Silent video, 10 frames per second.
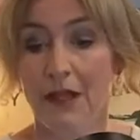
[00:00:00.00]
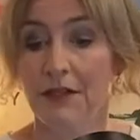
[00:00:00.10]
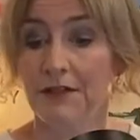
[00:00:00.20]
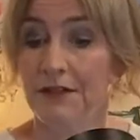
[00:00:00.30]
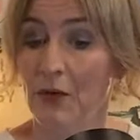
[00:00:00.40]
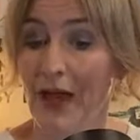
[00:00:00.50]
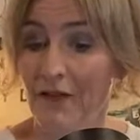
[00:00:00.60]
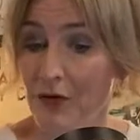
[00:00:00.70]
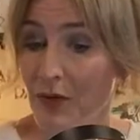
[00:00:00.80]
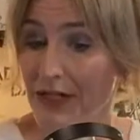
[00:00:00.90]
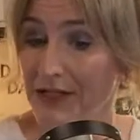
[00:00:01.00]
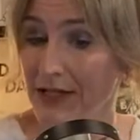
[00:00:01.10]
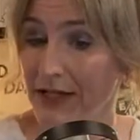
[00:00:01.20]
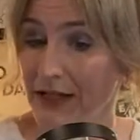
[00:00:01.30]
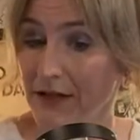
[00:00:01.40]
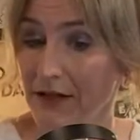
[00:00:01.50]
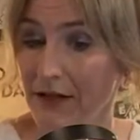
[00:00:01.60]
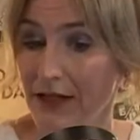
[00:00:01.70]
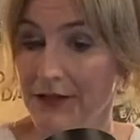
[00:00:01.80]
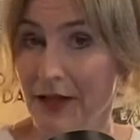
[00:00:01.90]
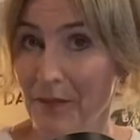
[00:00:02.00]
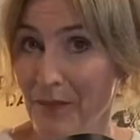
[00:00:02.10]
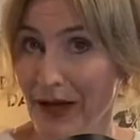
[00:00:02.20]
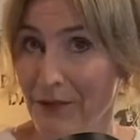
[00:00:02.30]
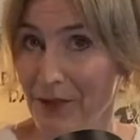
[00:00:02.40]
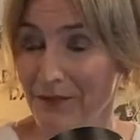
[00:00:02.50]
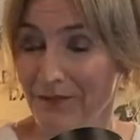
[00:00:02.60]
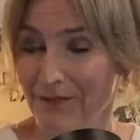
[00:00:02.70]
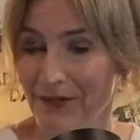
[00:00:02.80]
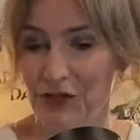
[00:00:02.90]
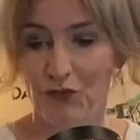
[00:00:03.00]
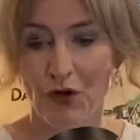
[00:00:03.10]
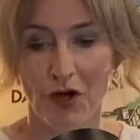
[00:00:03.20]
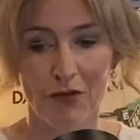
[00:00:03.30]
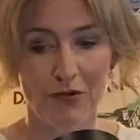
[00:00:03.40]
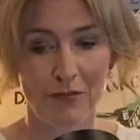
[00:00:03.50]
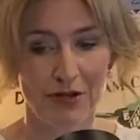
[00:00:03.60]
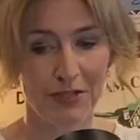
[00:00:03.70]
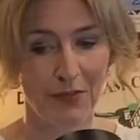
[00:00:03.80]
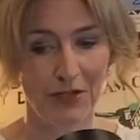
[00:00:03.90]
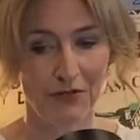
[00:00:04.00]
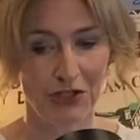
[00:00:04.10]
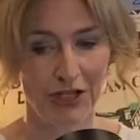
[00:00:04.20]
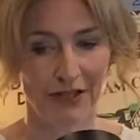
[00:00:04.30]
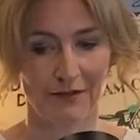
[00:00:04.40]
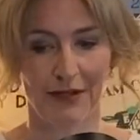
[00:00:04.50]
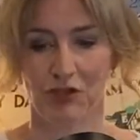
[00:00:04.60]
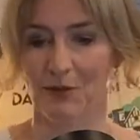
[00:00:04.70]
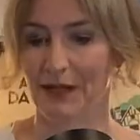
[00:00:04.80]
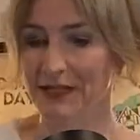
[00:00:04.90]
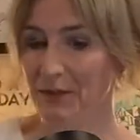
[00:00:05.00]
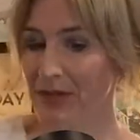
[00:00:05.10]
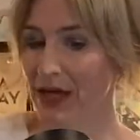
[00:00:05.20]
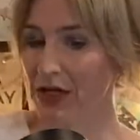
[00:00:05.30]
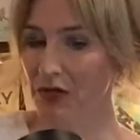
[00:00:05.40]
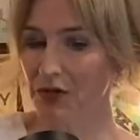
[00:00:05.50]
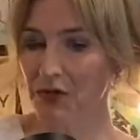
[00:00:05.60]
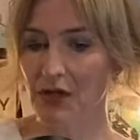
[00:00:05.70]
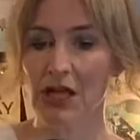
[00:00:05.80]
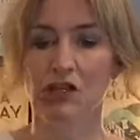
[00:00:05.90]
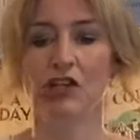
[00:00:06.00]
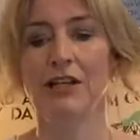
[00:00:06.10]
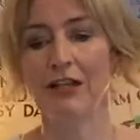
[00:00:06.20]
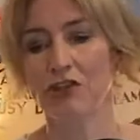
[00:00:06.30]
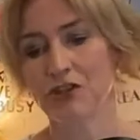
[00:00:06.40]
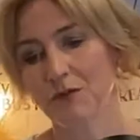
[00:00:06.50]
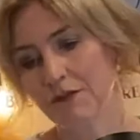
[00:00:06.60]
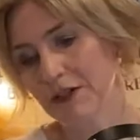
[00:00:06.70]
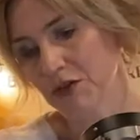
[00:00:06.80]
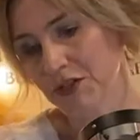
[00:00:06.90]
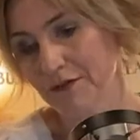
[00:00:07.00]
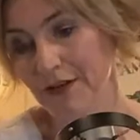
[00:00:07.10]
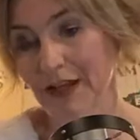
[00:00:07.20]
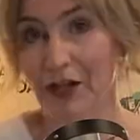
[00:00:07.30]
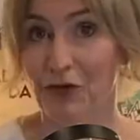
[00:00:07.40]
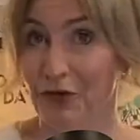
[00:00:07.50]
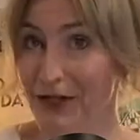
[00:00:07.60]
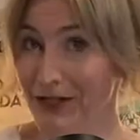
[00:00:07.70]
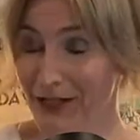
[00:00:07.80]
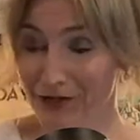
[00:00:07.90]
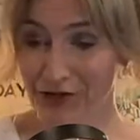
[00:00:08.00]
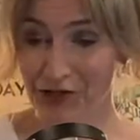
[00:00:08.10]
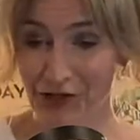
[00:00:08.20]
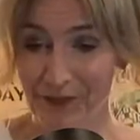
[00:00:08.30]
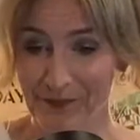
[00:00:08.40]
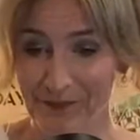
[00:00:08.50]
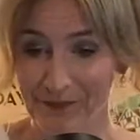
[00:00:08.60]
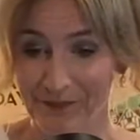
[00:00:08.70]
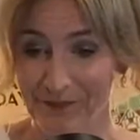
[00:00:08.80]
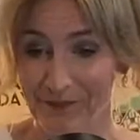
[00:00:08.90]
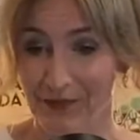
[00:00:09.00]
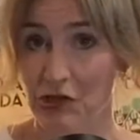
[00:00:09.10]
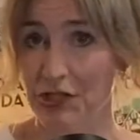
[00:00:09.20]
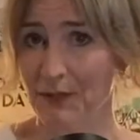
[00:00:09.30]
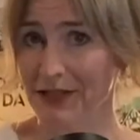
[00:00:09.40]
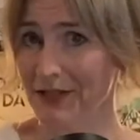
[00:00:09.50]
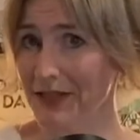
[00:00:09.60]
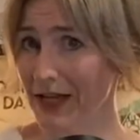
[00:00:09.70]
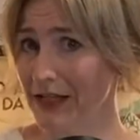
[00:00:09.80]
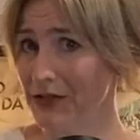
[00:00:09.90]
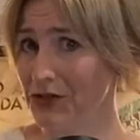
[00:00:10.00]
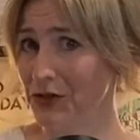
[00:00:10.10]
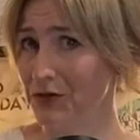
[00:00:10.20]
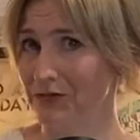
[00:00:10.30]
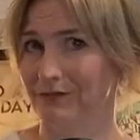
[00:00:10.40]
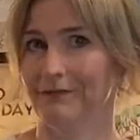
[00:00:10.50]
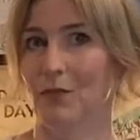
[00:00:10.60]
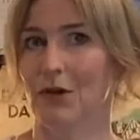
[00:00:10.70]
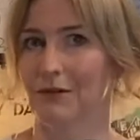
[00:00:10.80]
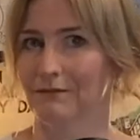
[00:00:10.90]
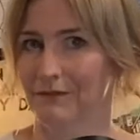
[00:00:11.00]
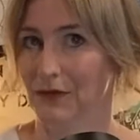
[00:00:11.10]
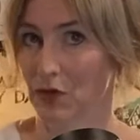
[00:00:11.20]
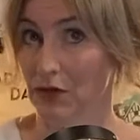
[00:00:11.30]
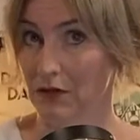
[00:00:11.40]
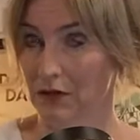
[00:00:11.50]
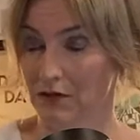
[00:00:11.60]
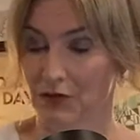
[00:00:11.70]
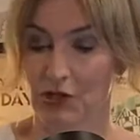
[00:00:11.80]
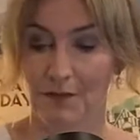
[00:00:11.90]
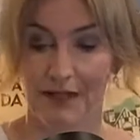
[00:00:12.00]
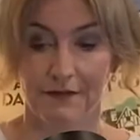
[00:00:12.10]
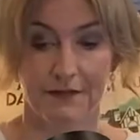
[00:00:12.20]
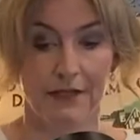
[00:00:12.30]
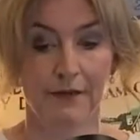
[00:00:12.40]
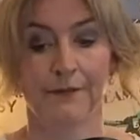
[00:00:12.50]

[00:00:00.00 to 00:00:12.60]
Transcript: So everyone in Tillin, except Map, is rather impressed by Lucia. She plays the piano, she lectures on philosophy and Greek literature. She speaks Italian too. Well, not a lot, she bluffs it.